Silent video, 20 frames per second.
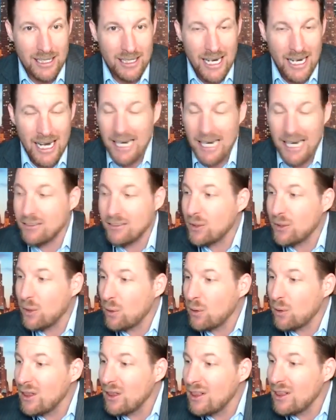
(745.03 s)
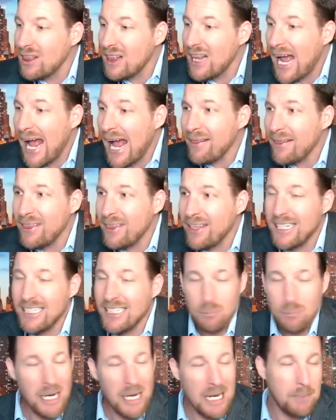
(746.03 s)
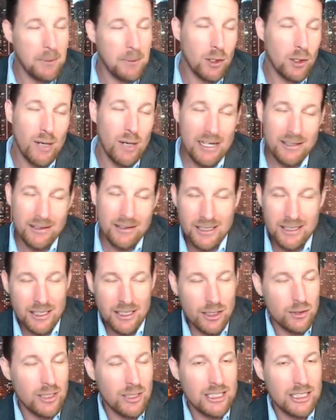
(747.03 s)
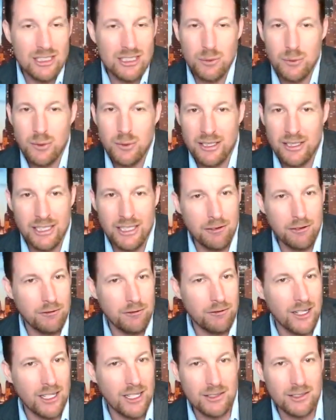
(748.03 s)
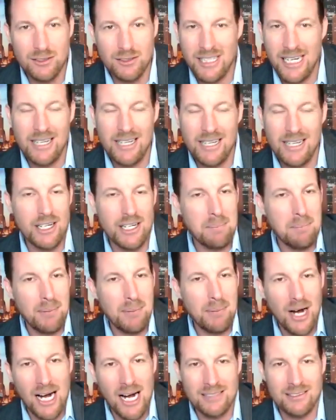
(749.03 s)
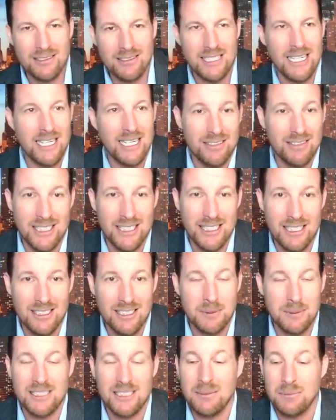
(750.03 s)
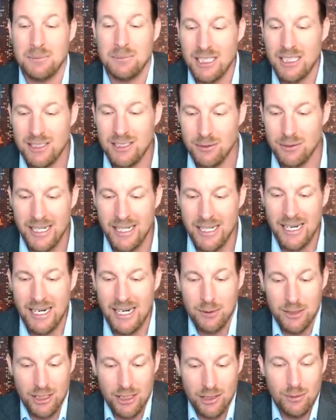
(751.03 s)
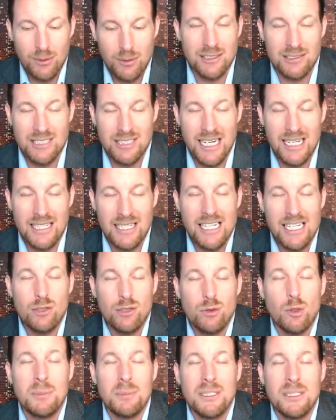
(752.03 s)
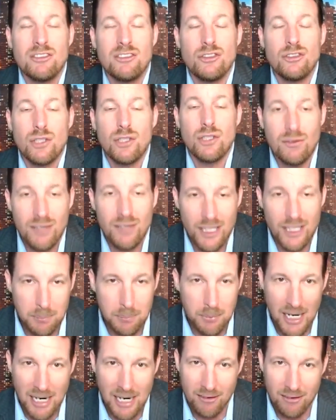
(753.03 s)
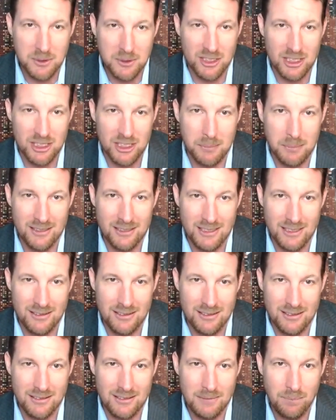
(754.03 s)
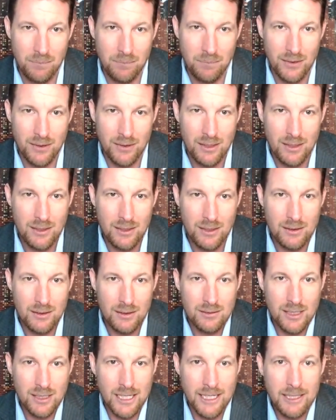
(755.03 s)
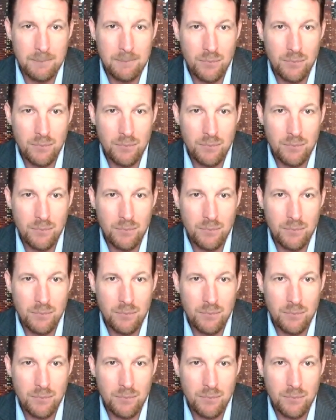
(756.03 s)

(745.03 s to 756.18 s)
And so let these people go out there and crush it with their funnels and their bots and everything else, because I'm telling you right now, when you understand that, you will be so very profitable in your business. Right?